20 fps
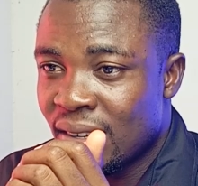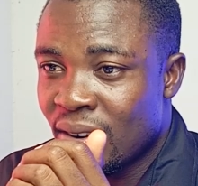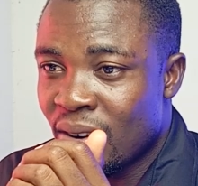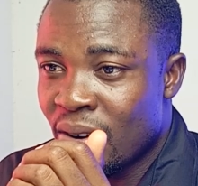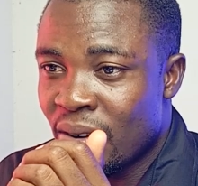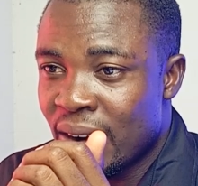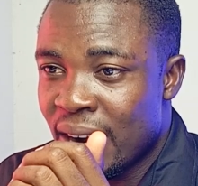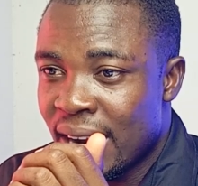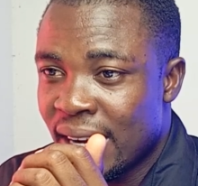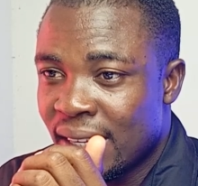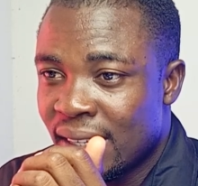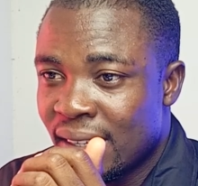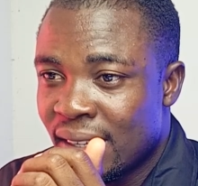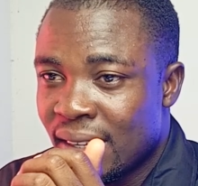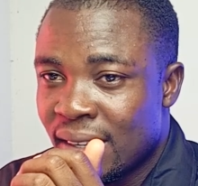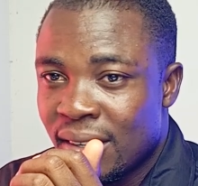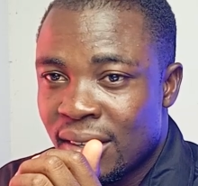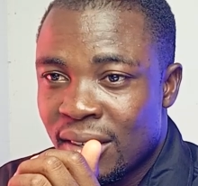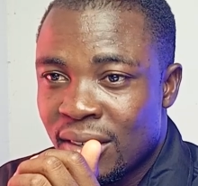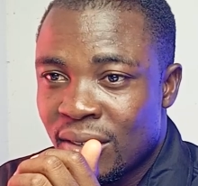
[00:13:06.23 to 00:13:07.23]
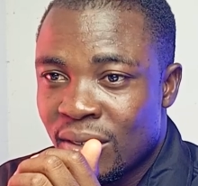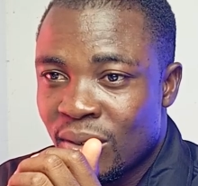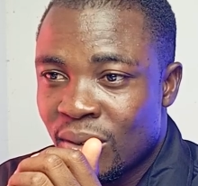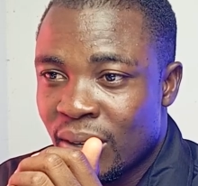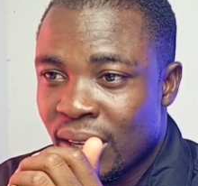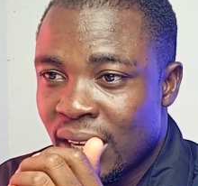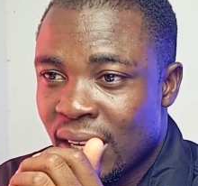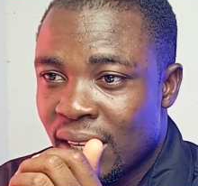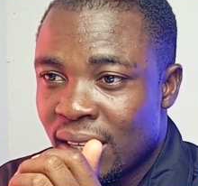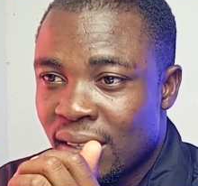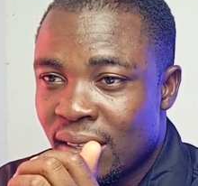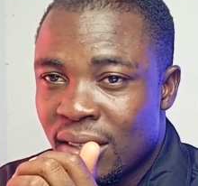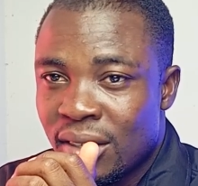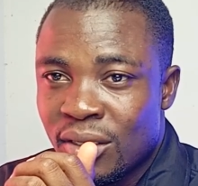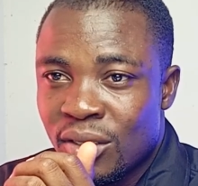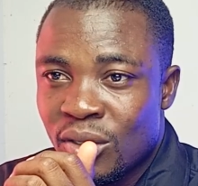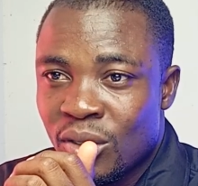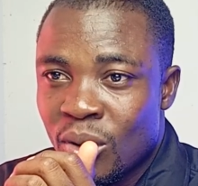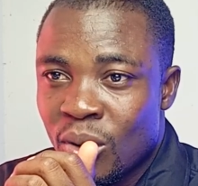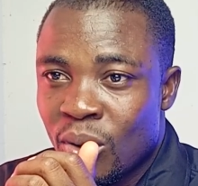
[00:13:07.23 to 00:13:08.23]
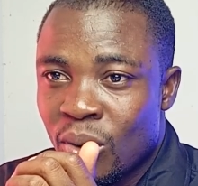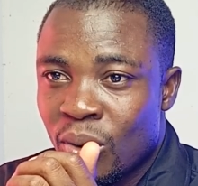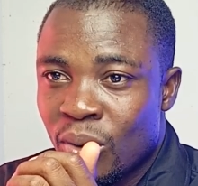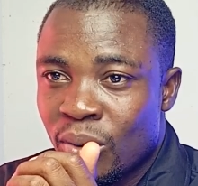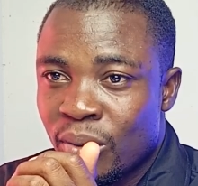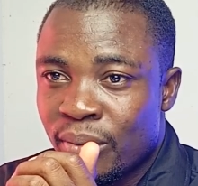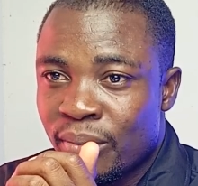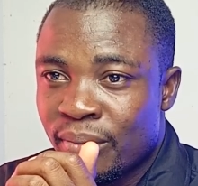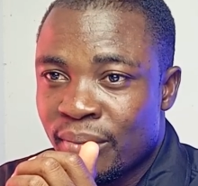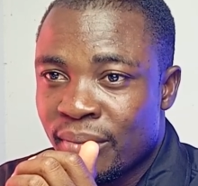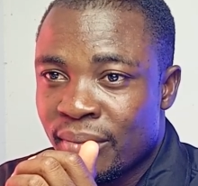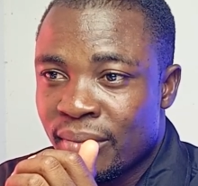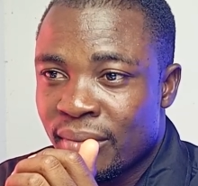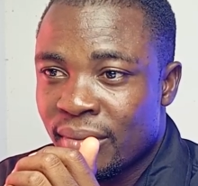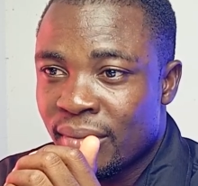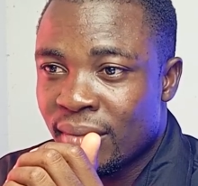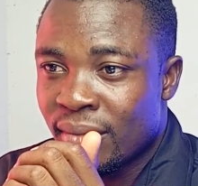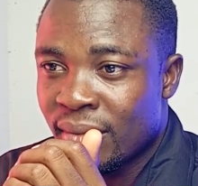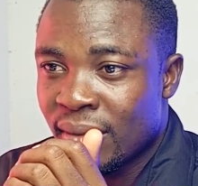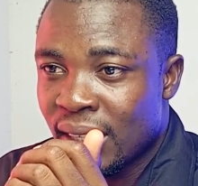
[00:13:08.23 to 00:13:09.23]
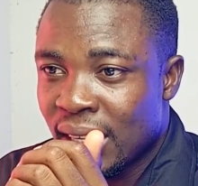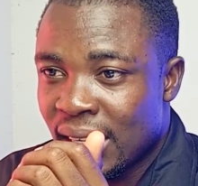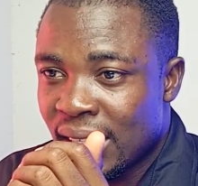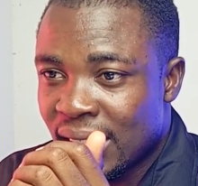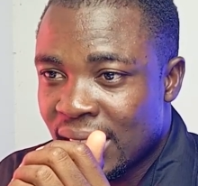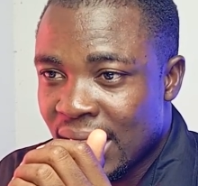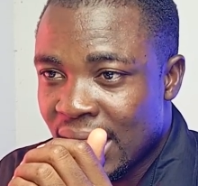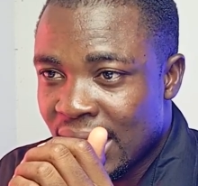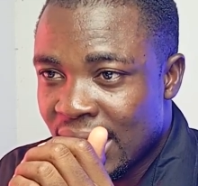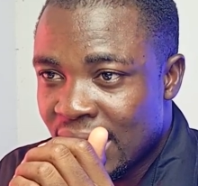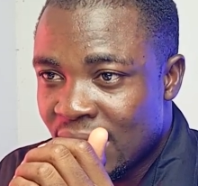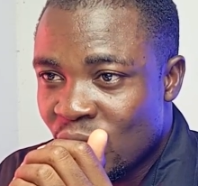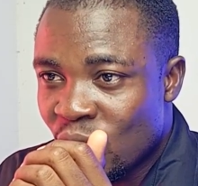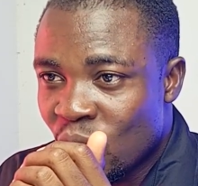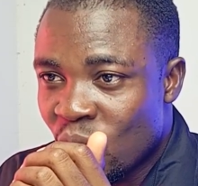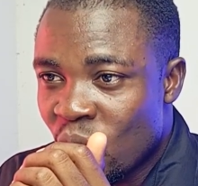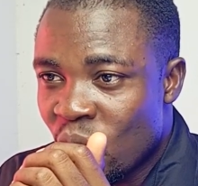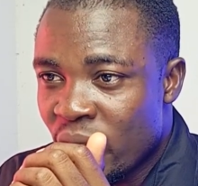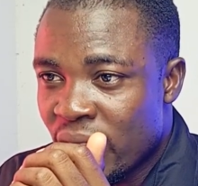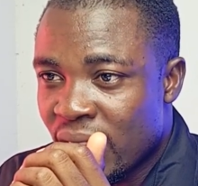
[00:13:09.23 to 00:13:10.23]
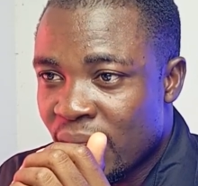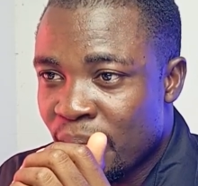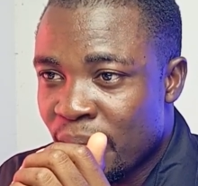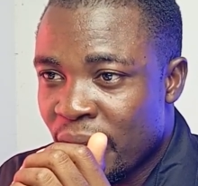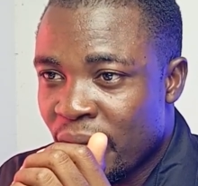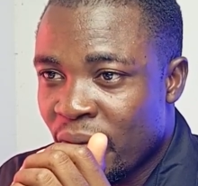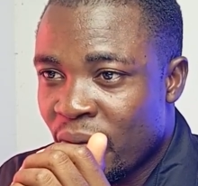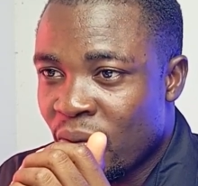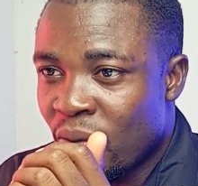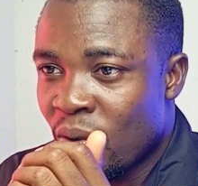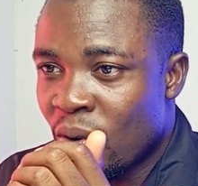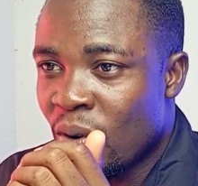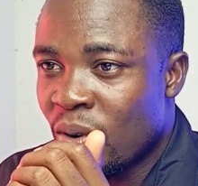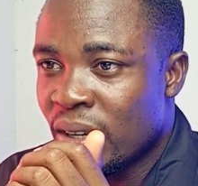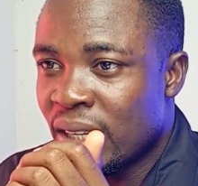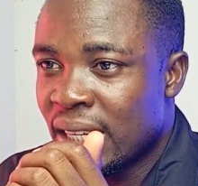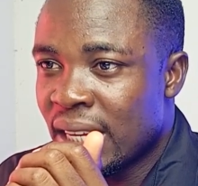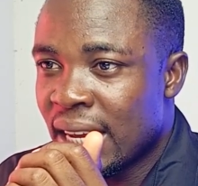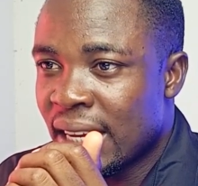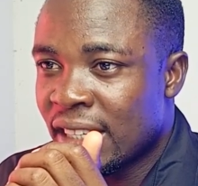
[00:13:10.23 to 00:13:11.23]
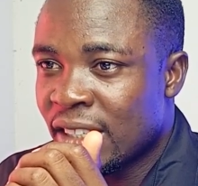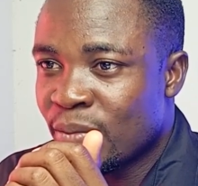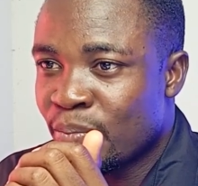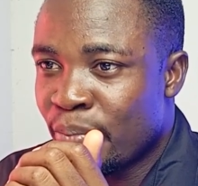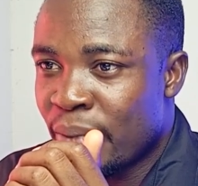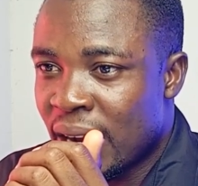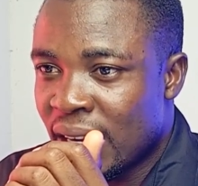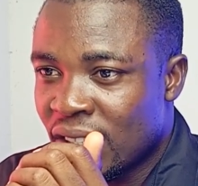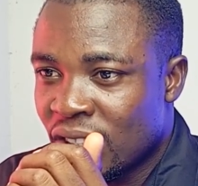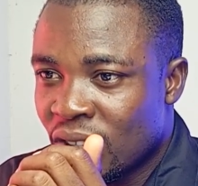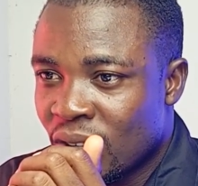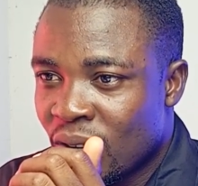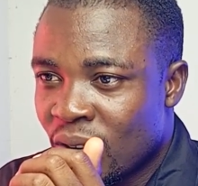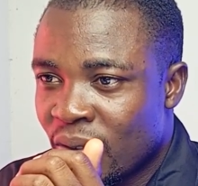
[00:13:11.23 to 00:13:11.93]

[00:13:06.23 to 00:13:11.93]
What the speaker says: All right, okay, so there is a little week before the expansion